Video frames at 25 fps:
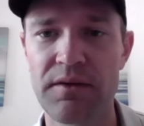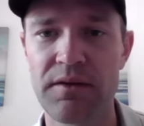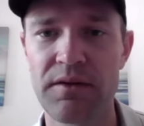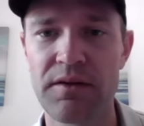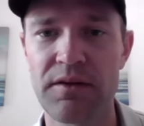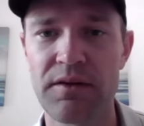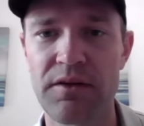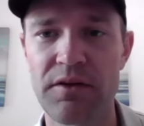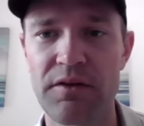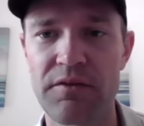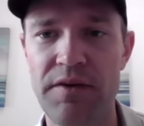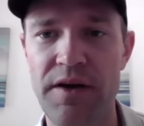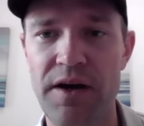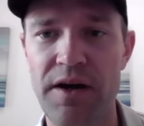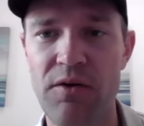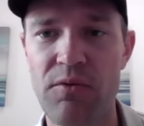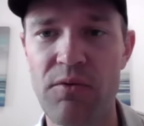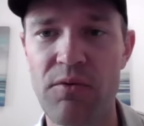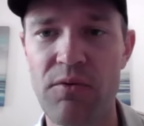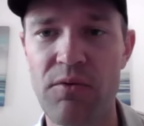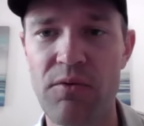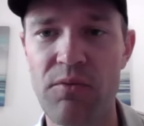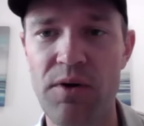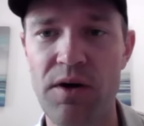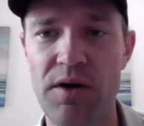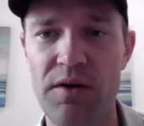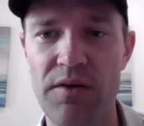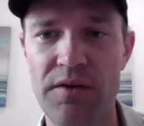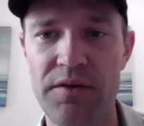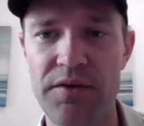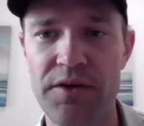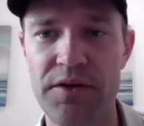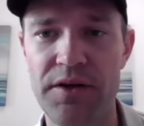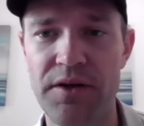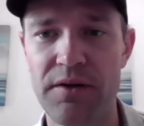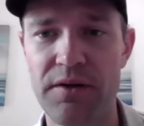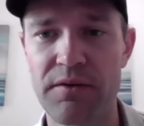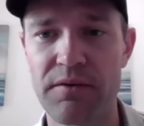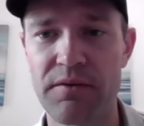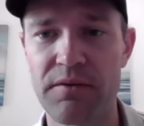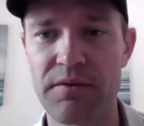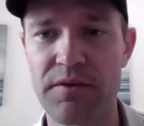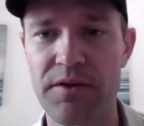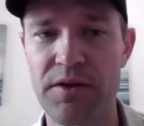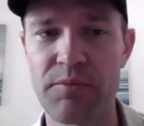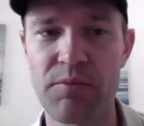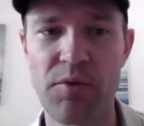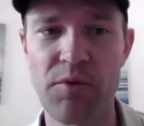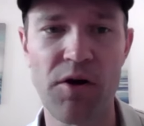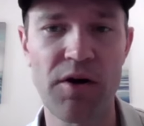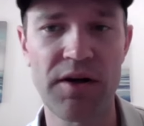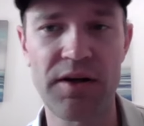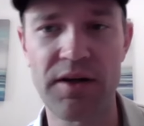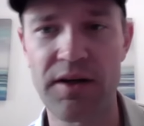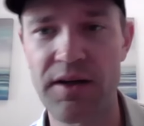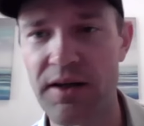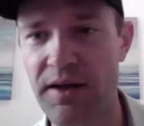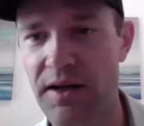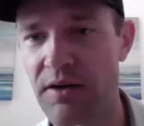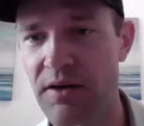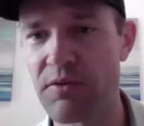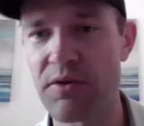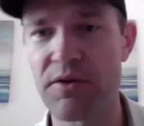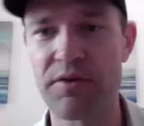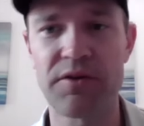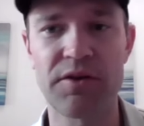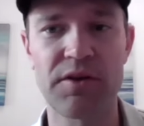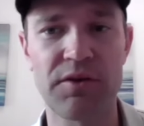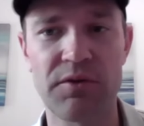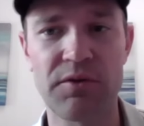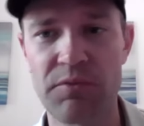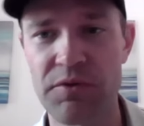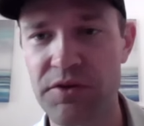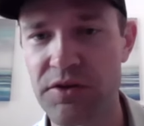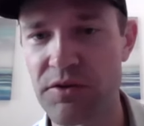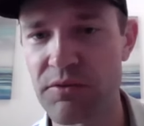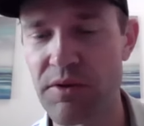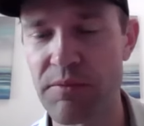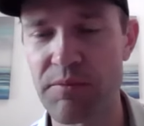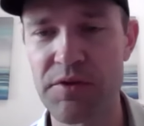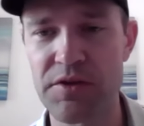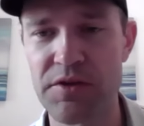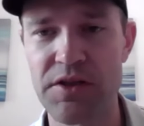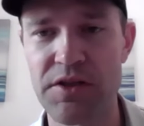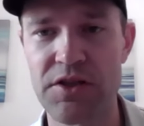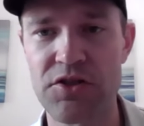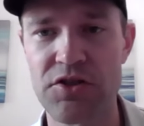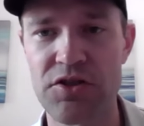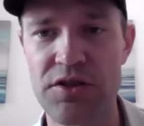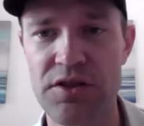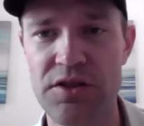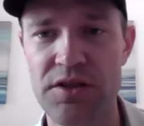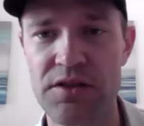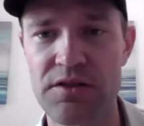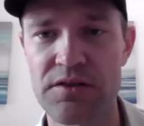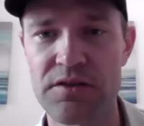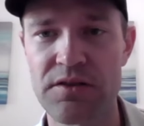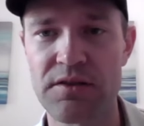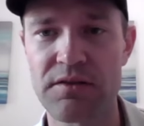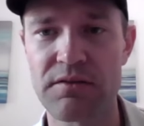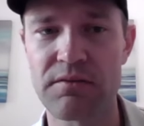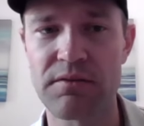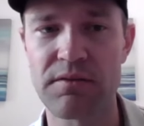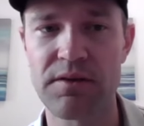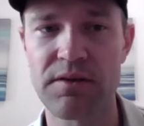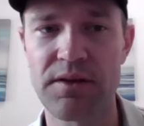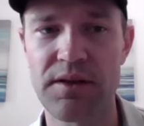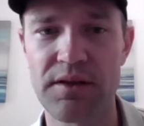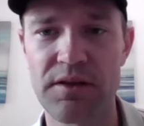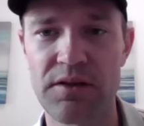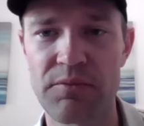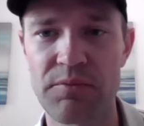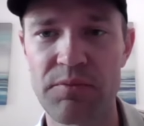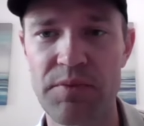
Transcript: you know, of how well that they're they're marketing, how well you know what their reputation is, and you know,